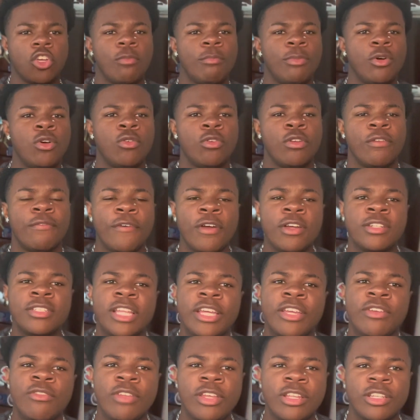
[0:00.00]
boom, the first
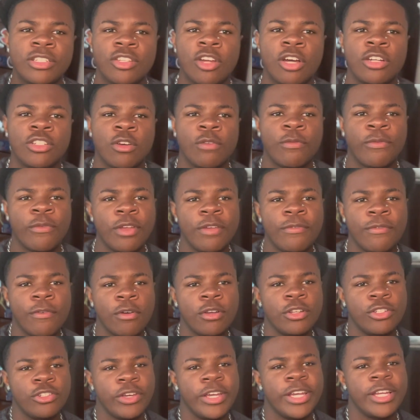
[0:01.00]
thing you need to start your
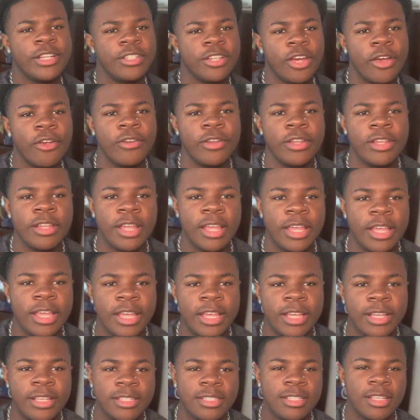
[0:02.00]
freeform dread journey
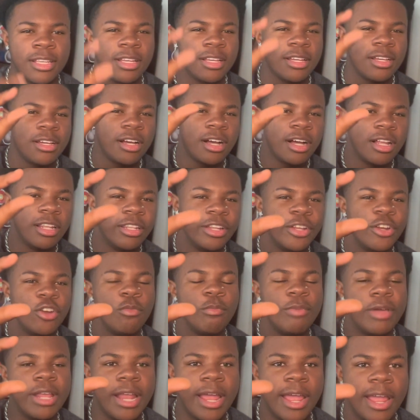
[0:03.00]
is a little
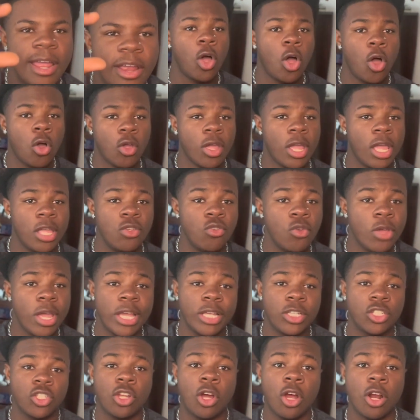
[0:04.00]
bit of hair. Okay, you
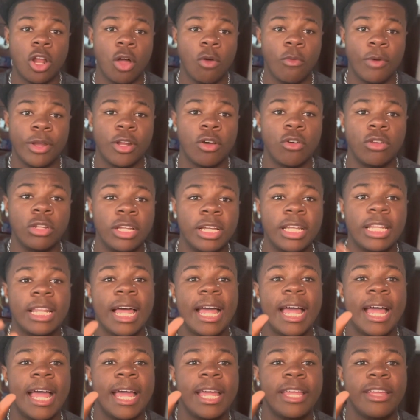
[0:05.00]
can't start out with no little
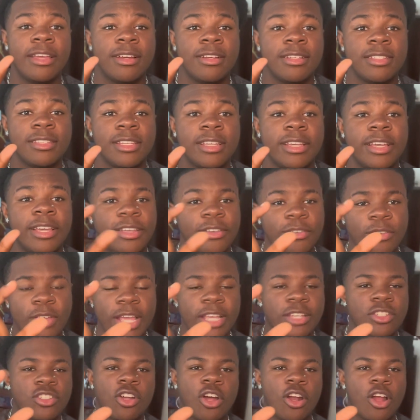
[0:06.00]
ad, you know what I'm saying? You
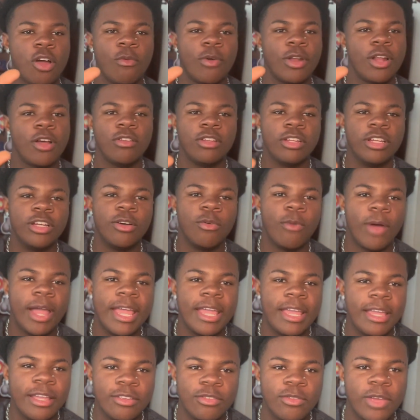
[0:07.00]
can't start out with no little
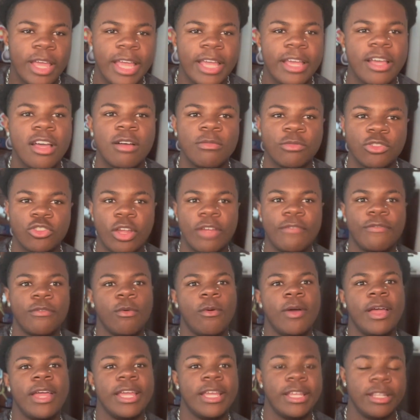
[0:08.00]
wave. You can't come straight from
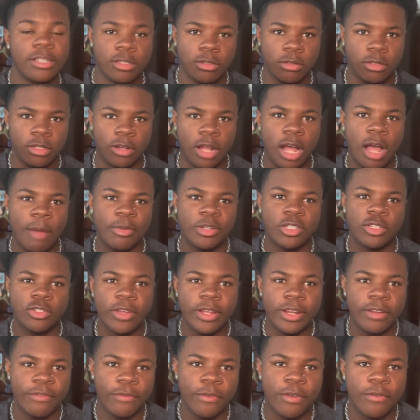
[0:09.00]
waves and hop
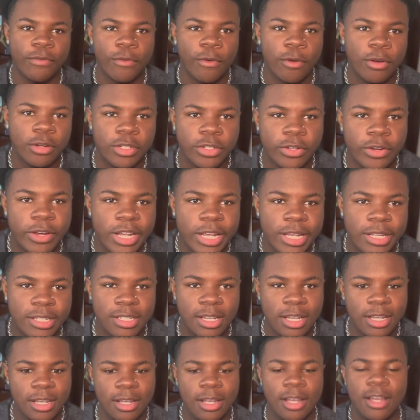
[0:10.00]
straight to freeform
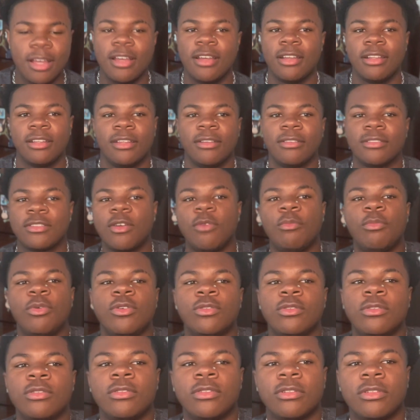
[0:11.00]
dreads. So
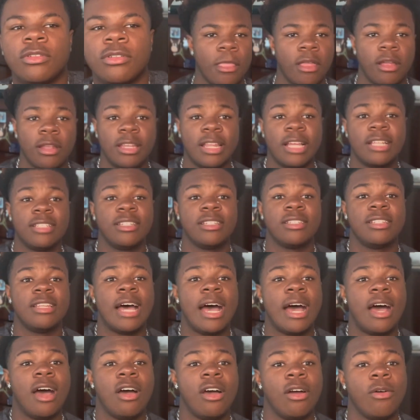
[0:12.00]
boom, that's just
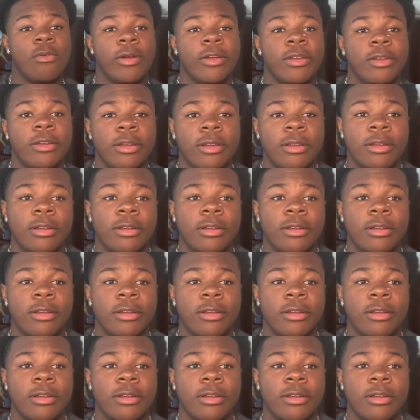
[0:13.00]
not how it works.